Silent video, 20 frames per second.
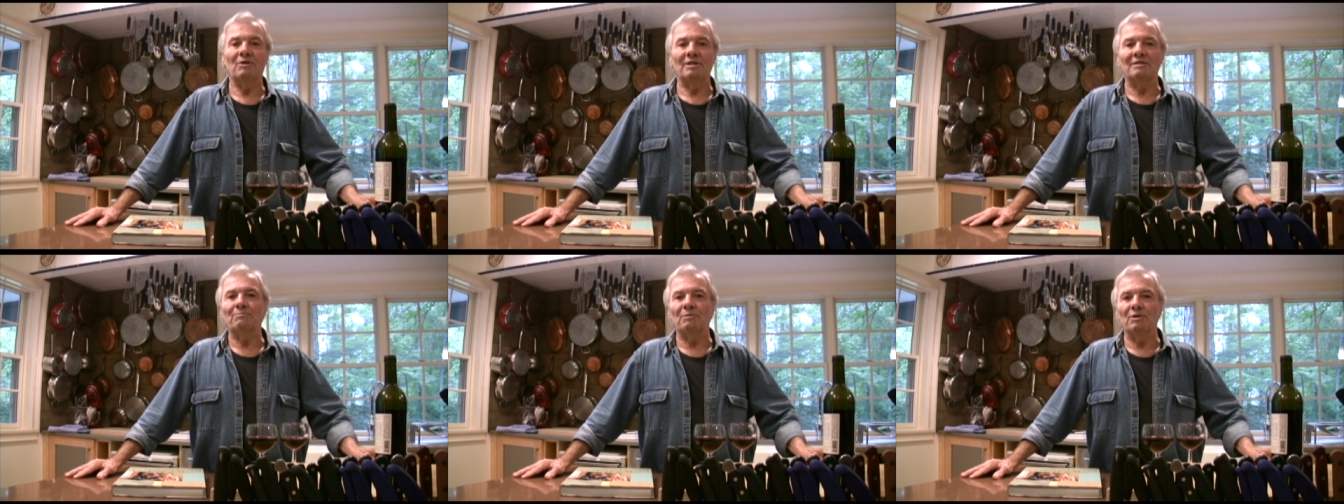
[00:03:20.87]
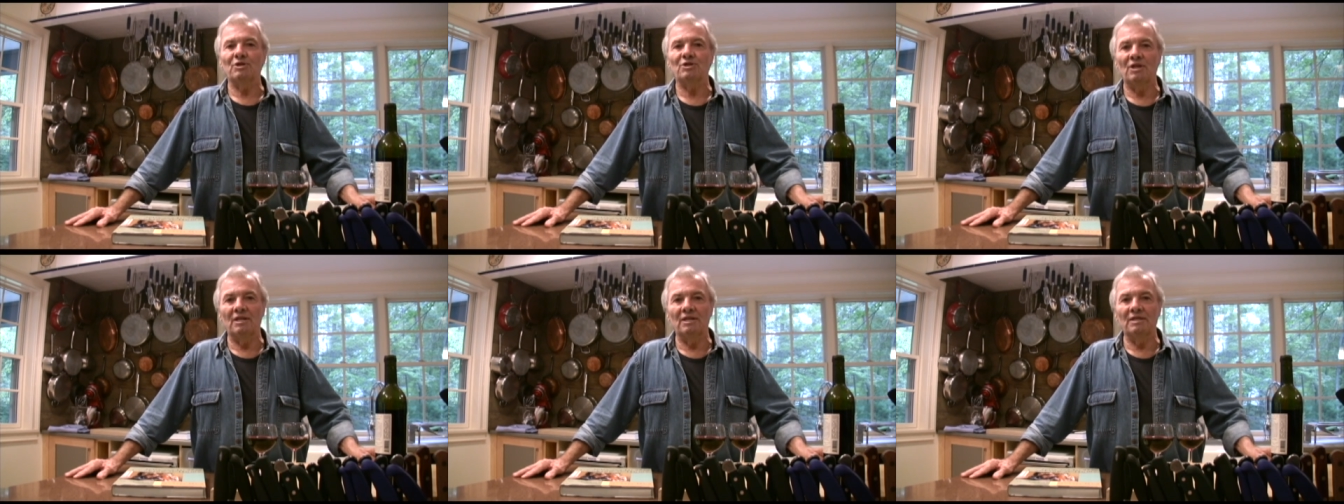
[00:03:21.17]
but
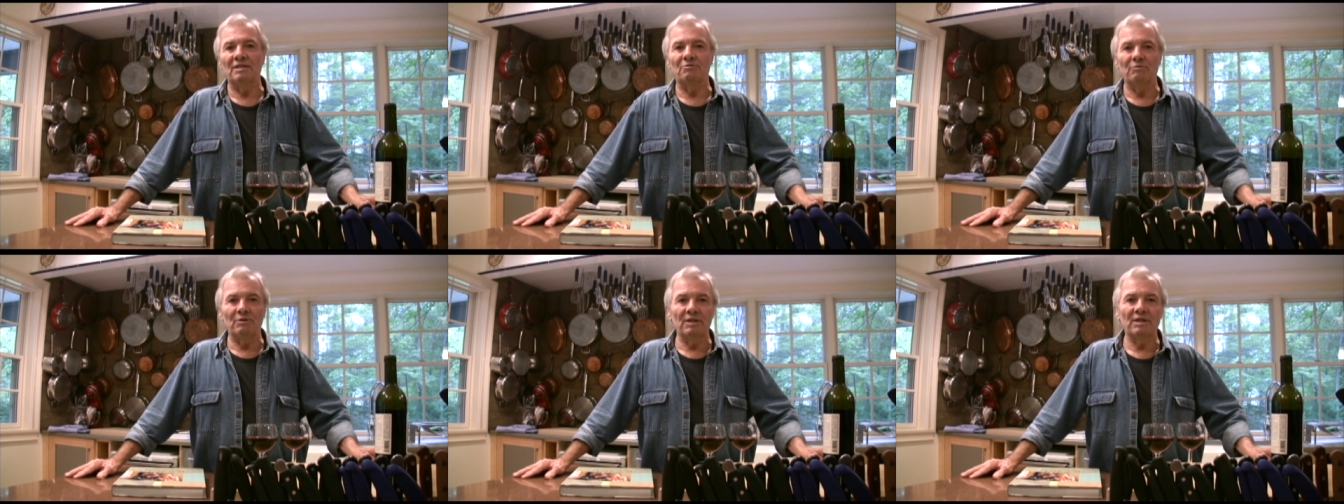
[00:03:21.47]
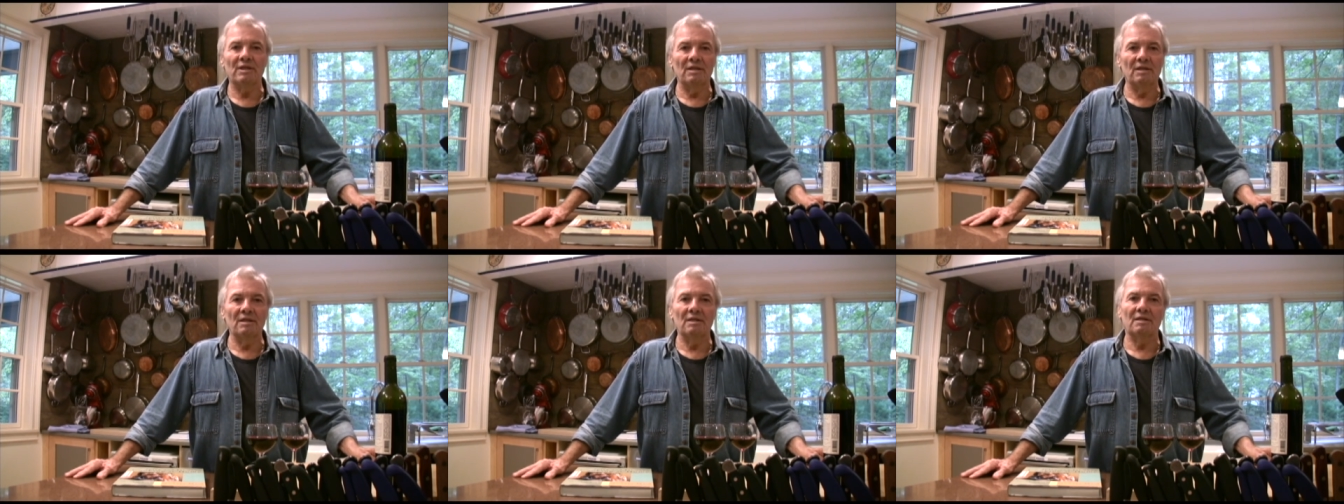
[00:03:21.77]
especially
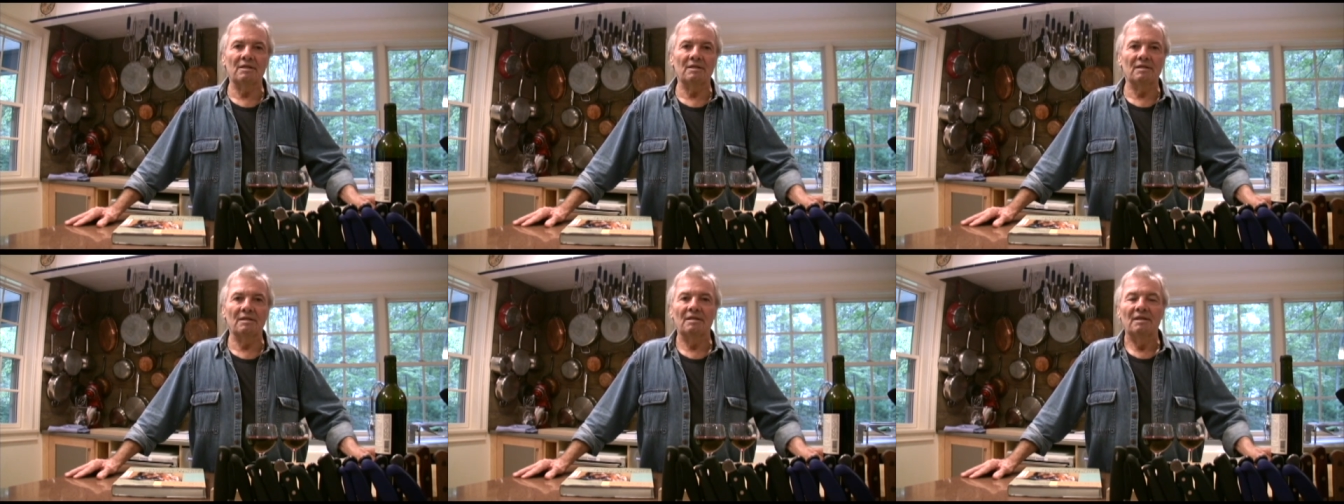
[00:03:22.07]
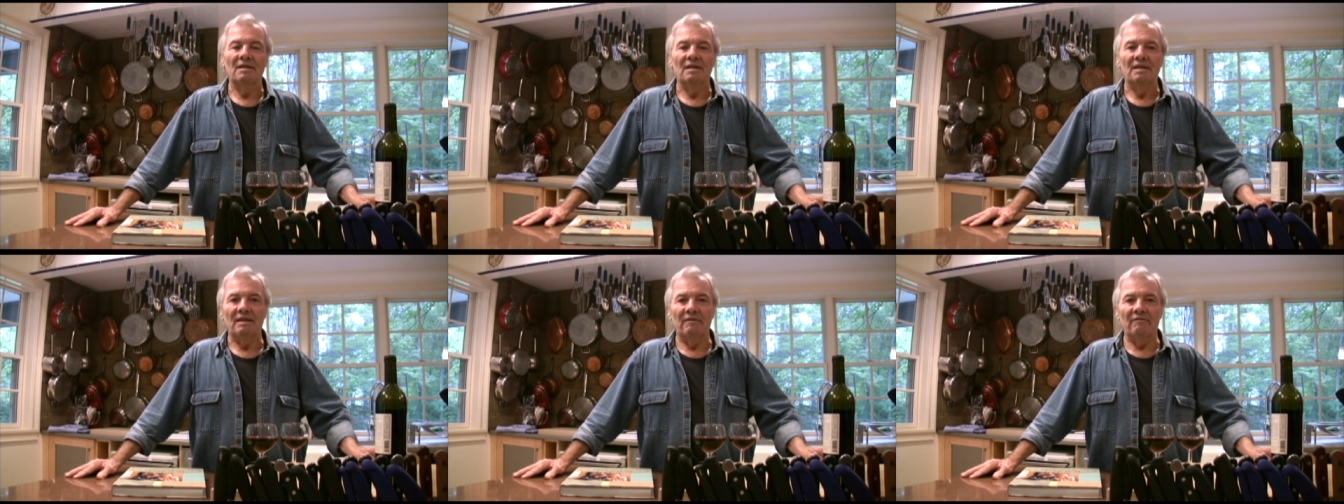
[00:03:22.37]
drinking and
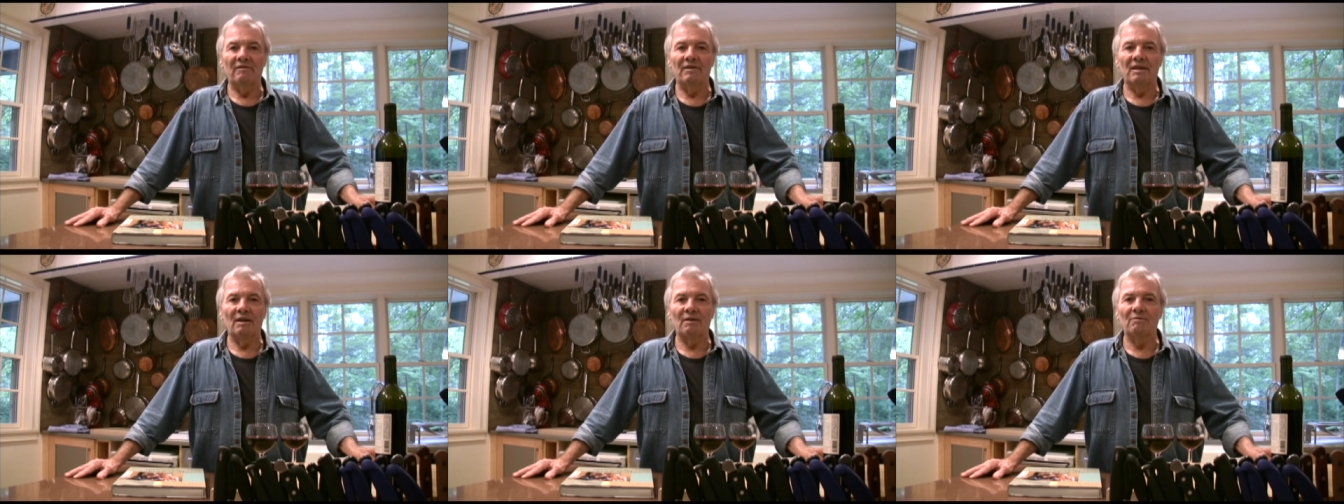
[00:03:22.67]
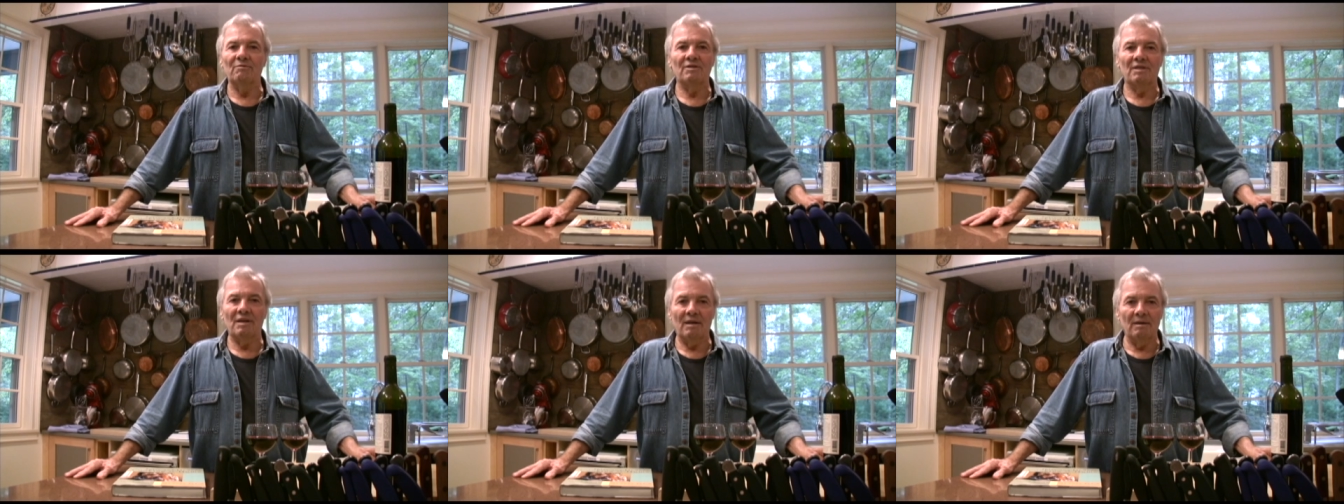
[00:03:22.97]
having a
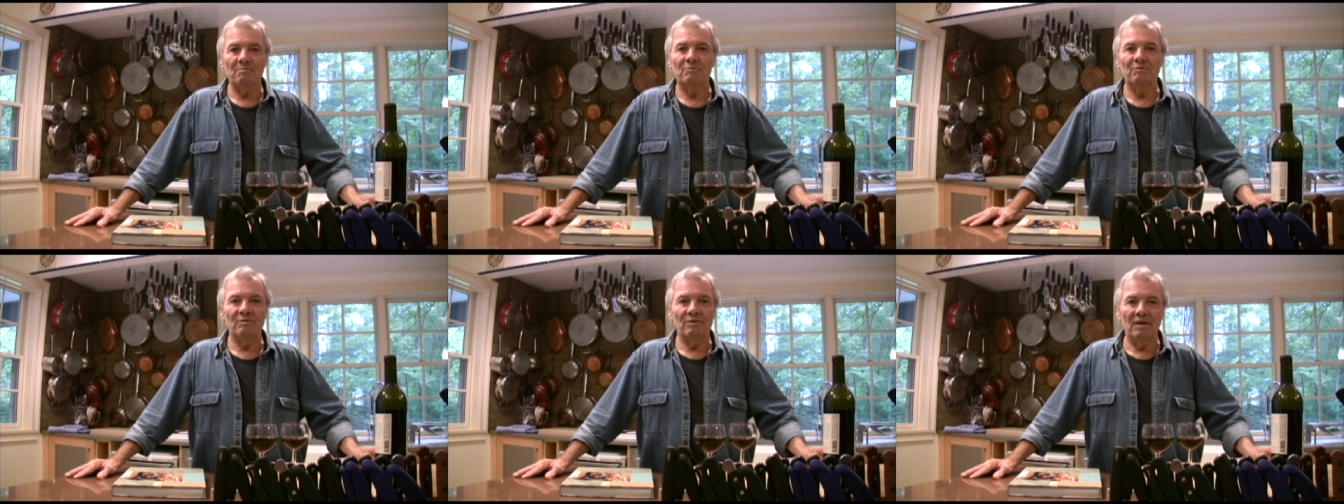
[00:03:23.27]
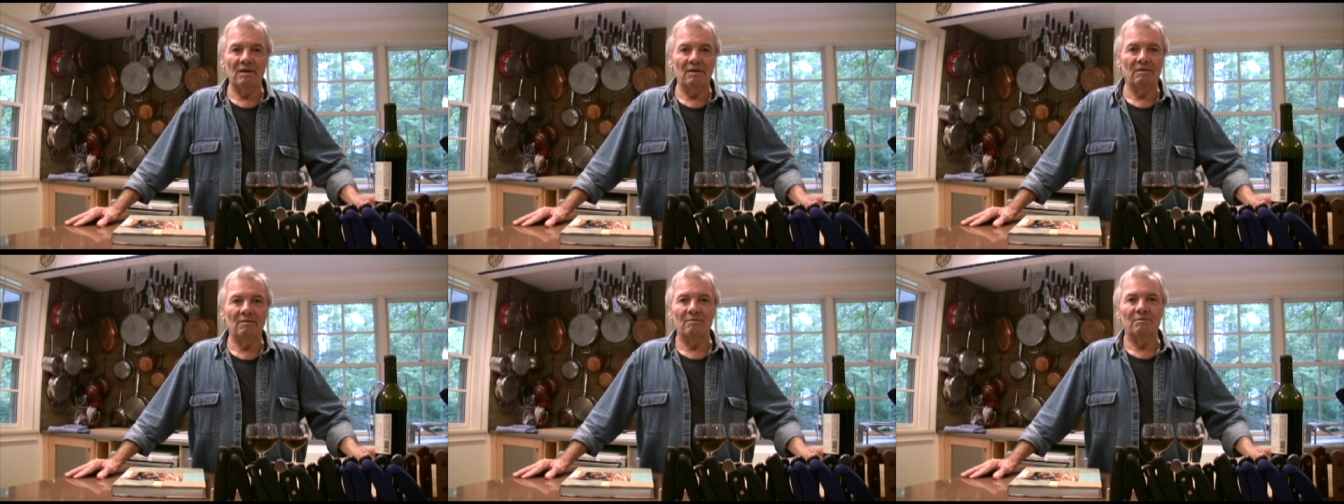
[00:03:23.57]
good time
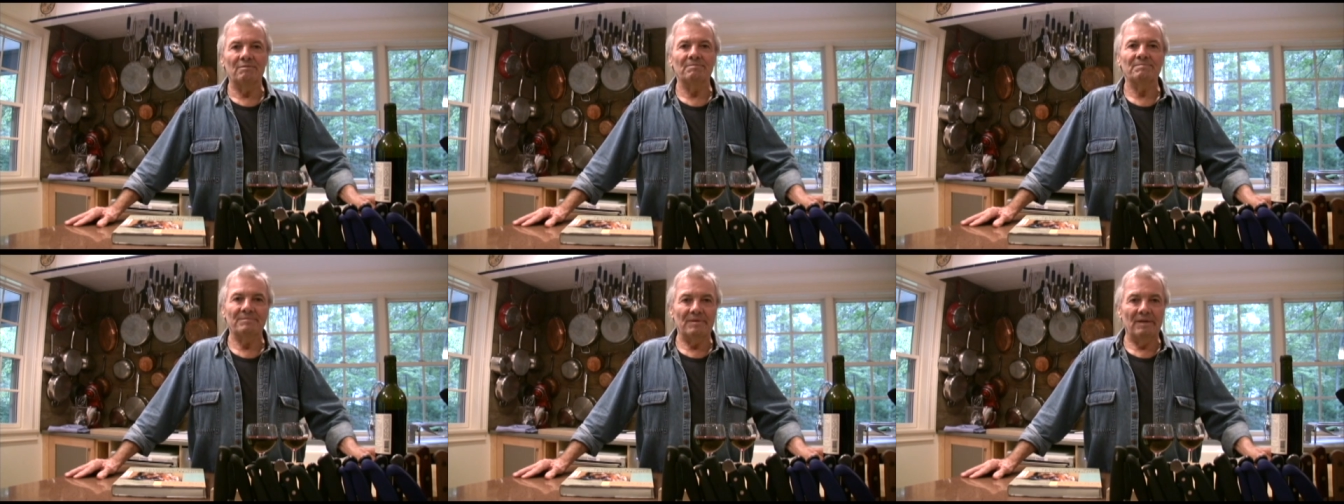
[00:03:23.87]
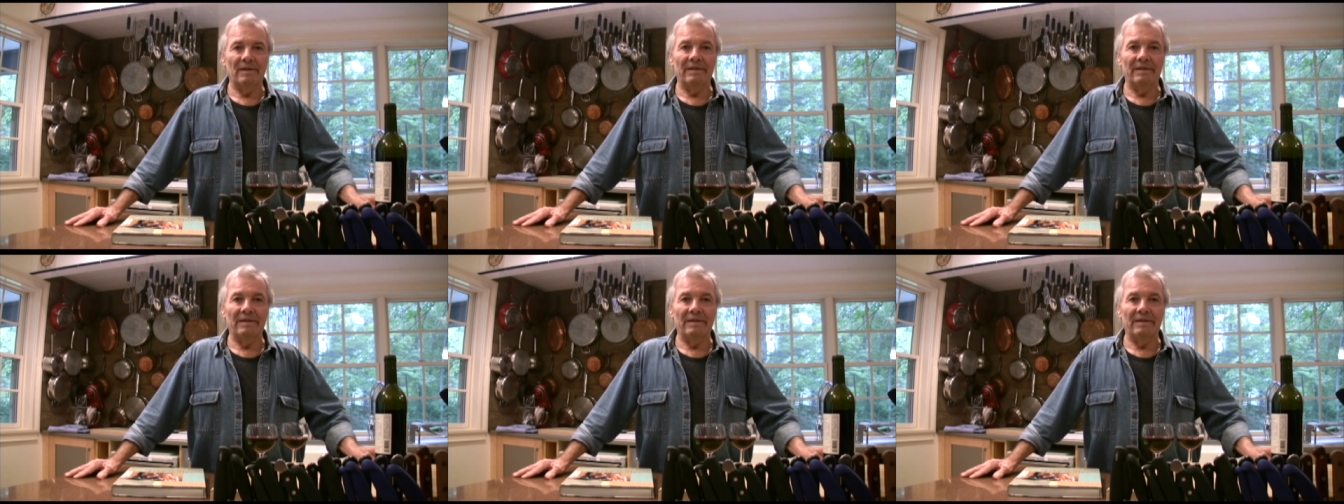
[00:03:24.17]
together.